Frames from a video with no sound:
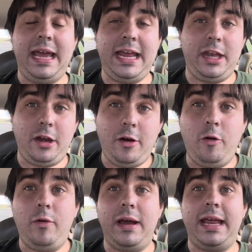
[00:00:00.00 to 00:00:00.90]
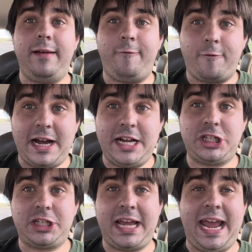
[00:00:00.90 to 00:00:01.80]
A new and
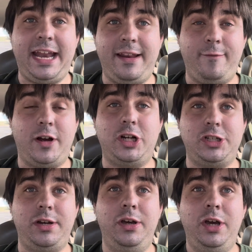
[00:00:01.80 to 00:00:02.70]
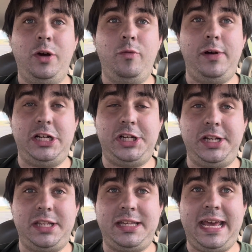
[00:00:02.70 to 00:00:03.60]
fresh canon version which
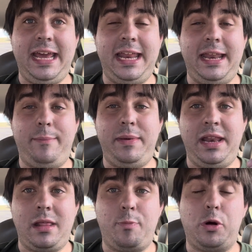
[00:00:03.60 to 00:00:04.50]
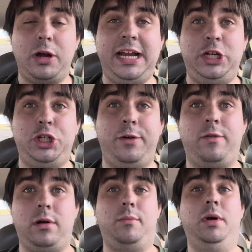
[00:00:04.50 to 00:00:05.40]
has taken up inspiration
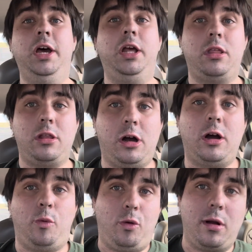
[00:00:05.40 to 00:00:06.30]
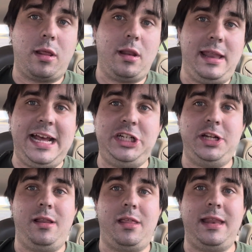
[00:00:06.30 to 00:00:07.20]
from Star Wars
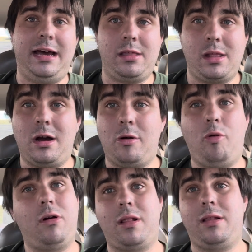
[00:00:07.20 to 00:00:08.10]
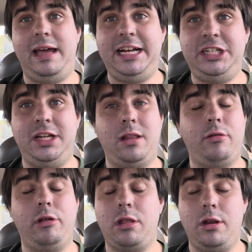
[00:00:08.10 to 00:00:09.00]
Legends. Now, Star Wars Legends
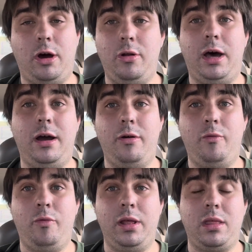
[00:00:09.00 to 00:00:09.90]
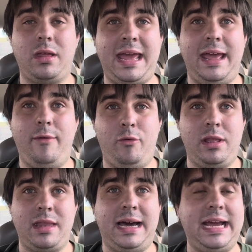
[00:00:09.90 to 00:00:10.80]
was no long was
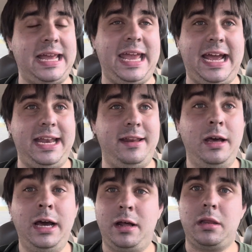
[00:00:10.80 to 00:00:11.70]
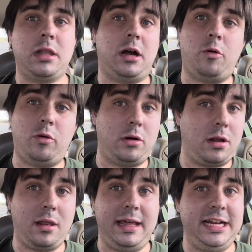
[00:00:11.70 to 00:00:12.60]
was not canon. Star
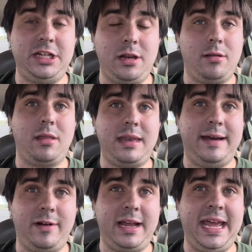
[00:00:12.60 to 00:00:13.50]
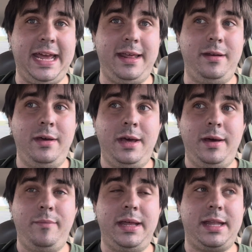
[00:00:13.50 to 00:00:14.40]
Wars Legends was never
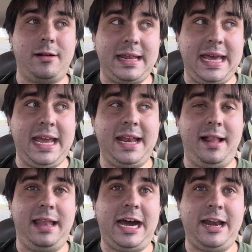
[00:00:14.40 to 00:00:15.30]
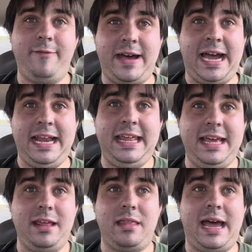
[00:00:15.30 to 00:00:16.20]
canon, but they're taking a lot of
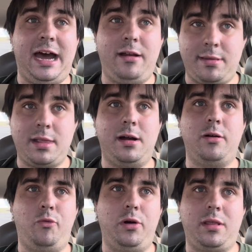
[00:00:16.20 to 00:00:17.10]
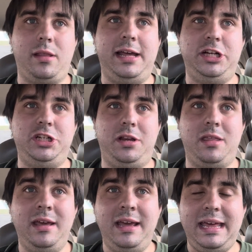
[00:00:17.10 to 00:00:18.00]
ideas out of Star Wars
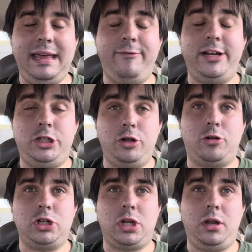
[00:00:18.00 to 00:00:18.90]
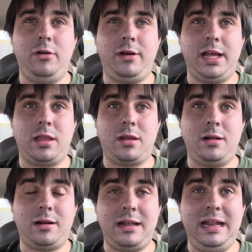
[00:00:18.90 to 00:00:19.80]
Legends. Even George Lucas
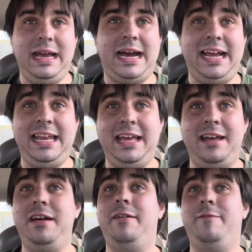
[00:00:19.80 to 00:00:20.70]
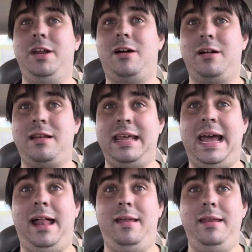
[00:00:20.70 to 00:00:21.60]
took the idea of Darth
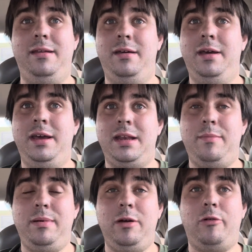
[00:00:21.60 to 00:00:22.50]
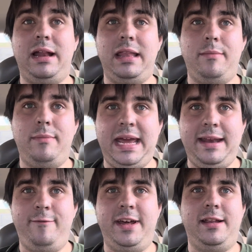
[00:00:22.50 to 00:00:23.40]
Talon to be one of the
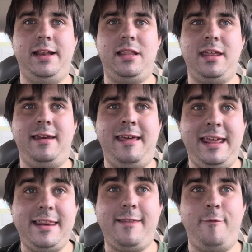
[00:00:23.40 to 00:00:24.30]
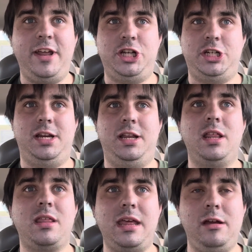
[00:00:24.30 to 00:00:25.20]
main villains in his vision of the
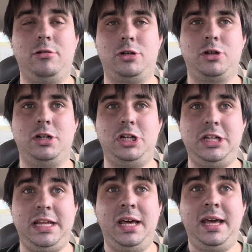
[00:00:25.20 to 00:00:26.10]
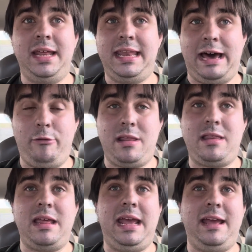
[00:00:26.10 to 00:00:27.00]
sequel trilogy. That was
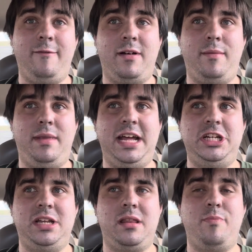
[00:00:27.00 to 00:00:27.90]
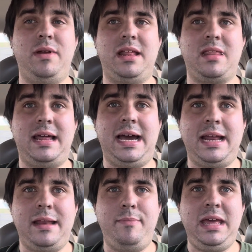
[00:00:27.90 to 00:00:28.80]
taken from Legends, but it's not
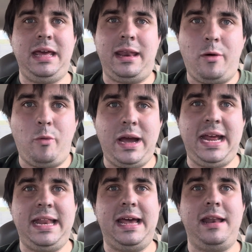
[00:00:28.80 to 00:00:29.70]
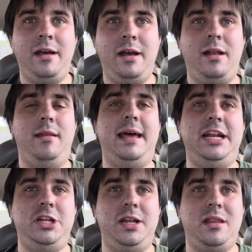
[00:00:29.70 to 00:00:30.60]
going to be in the way that
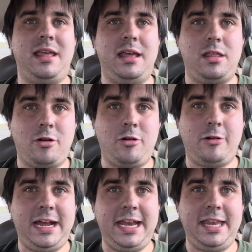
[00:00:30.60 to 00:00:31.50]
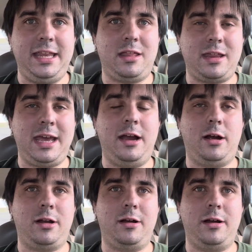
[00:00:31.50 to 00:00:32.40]
Legends has created this
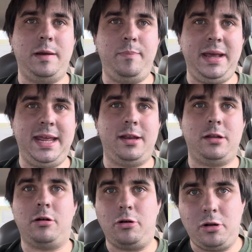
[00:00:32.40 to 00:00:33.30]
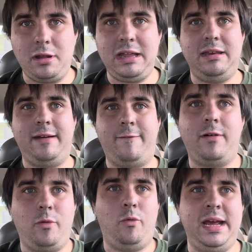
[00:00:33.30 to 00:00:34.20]
character. It'd be in a totally
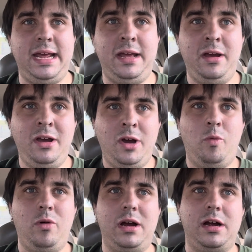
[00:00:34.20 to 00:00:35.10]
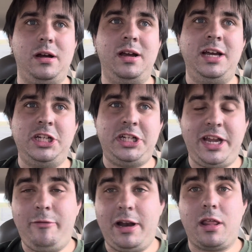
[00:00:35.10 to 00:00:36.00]
different way where
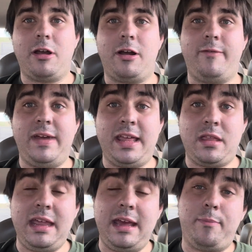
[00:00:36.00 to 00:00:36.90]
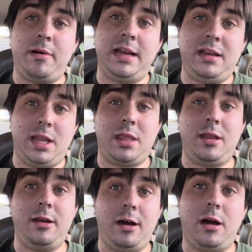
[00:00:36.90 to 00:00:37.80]
she would serve as the apprentice
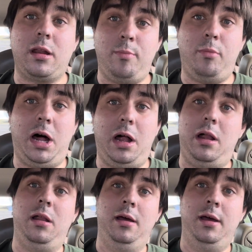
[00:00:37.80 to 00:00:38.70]
to Darth Maul.